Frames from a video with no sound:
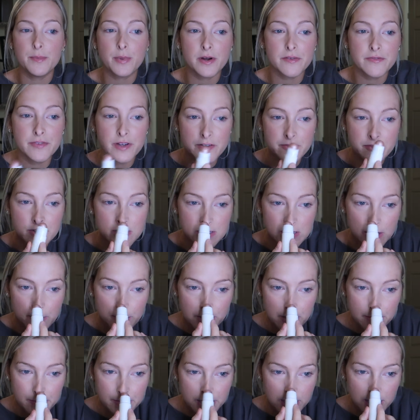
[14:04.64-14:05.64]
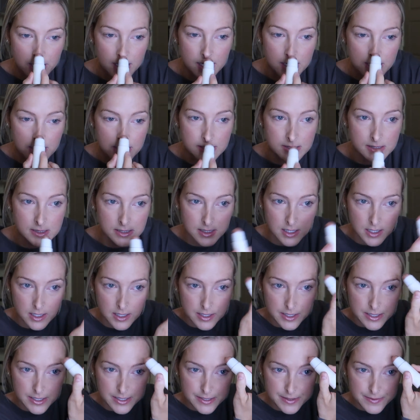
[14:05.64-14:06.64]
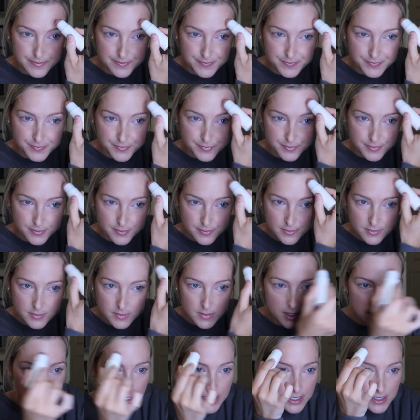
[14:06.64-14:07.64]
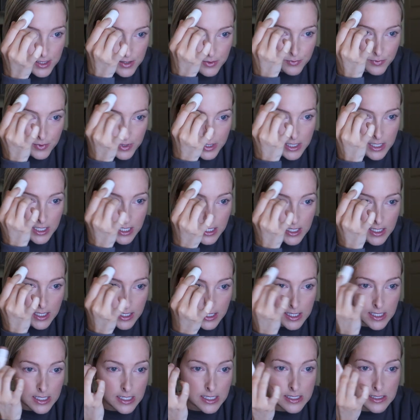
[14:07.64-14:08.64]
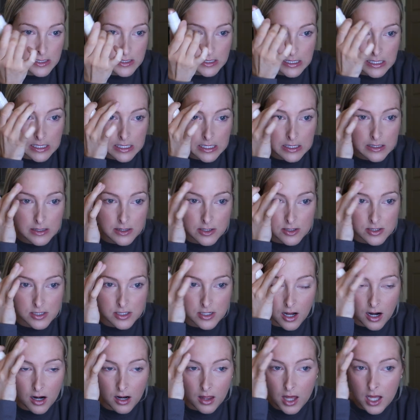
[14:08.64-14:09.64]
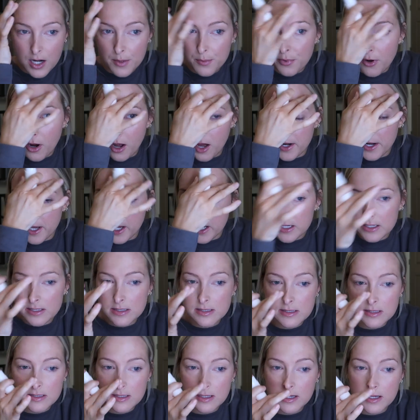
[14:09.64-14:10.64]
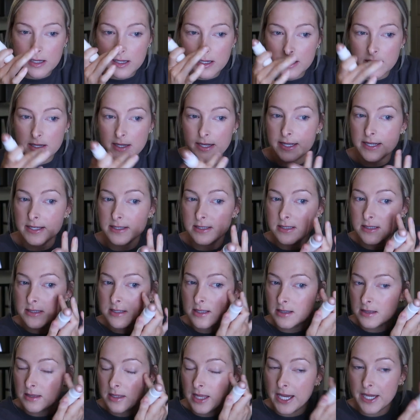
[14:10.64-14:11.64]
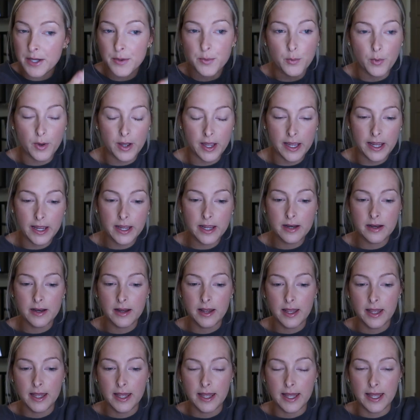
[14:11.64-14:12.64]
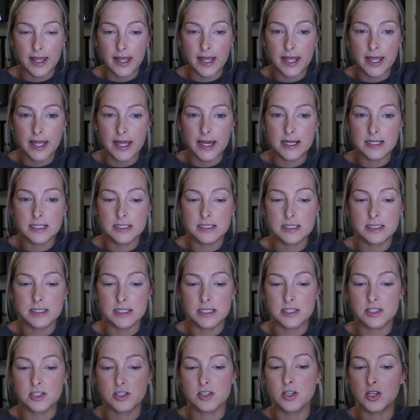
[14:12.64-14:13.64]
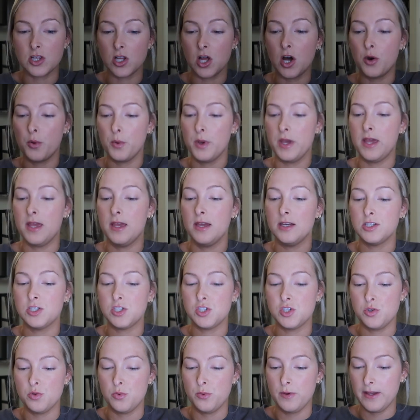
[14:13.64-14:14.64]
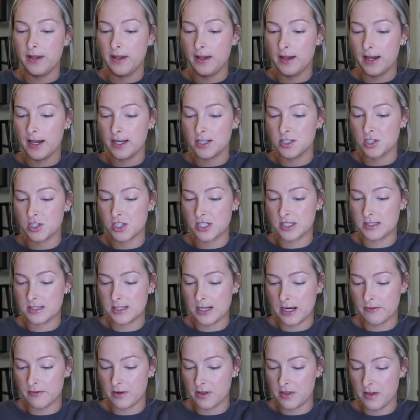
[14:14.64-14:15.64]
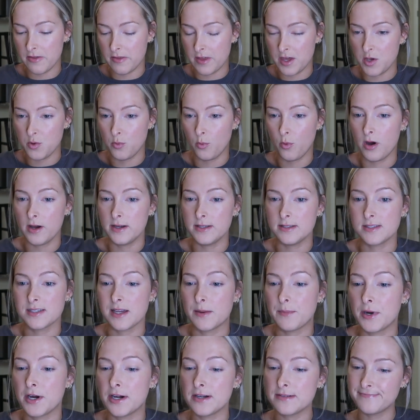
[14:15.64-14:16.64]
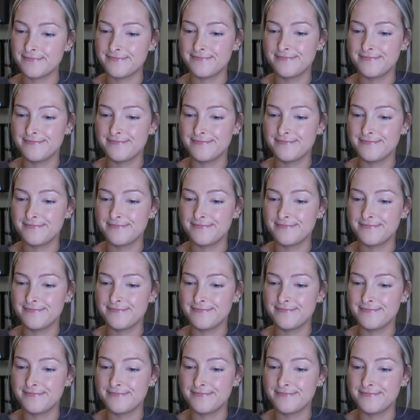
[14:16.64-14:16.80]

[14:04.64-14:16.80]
perfect for summer because it's really easy. There's not a lot of products. It's lightweight and it's glowy, dewy, and just everything that you want in summer.